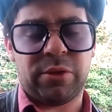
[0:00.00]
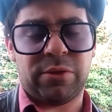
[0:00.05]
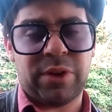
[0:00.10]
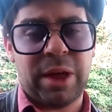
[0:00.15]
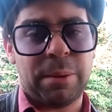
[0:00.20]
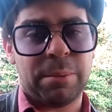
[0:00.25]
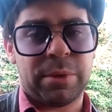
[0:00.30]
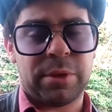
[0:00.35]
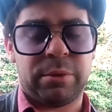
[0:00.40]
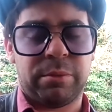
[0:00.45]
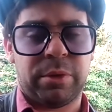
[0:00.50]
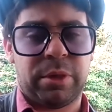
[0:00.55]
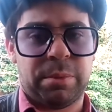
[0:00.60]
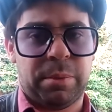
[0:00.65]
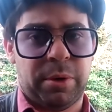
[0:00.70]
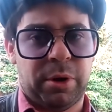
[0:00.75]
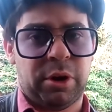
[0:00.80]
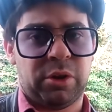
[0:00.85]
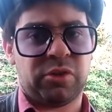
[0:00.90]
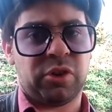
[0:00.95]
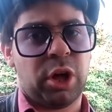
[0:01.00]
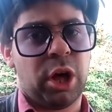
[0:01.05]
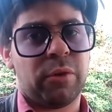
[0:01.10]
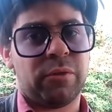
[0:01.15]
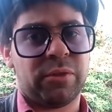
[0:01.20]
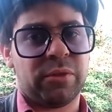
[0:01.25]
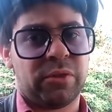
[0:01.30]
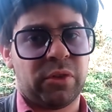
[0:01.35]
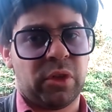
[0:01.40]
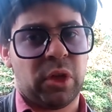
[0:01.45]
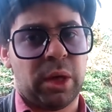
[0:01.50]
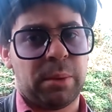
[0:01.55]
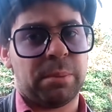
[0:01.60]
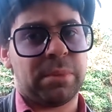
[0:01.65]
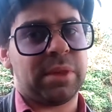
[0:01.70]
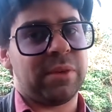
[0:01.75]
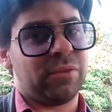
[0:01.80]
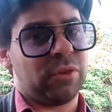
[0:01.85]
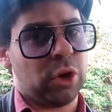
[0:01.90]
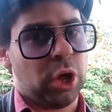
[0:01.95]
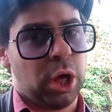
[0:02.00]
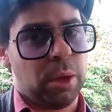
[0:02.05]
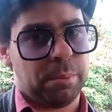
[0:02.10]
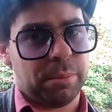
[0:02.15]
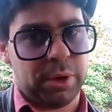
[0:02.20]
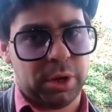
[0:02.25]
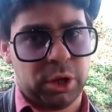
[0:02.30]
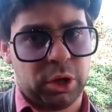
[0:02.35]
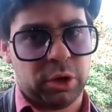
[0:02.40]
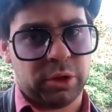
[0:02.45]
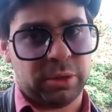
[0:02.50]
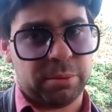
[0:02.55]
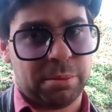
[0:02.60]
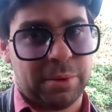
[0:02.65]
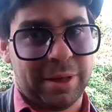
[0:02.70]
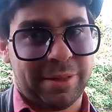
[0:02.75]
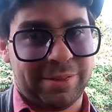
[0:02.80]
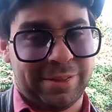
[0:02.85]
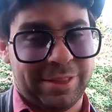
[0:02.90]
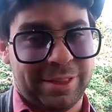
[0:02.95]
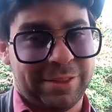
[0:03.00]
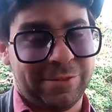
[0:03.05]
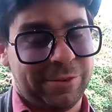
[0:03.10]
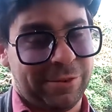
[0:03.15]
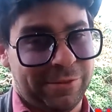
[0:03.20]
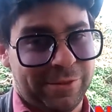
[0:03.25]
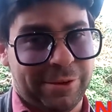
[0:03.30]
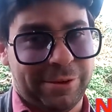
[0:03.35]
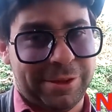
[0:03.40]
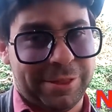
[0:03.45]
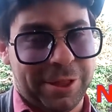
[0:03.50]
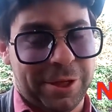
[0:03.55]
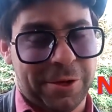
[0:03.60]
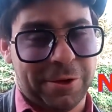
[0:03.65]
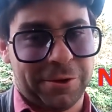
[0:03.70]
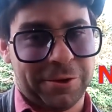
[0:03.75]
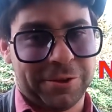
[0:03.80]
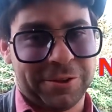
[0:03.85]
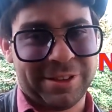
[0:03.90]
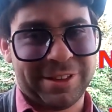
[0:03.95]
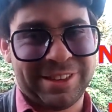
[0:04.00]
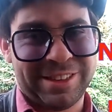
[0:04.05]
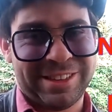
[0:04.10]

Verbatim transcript: of an Absalom spirit oftentimes have not been in God's presence for very long,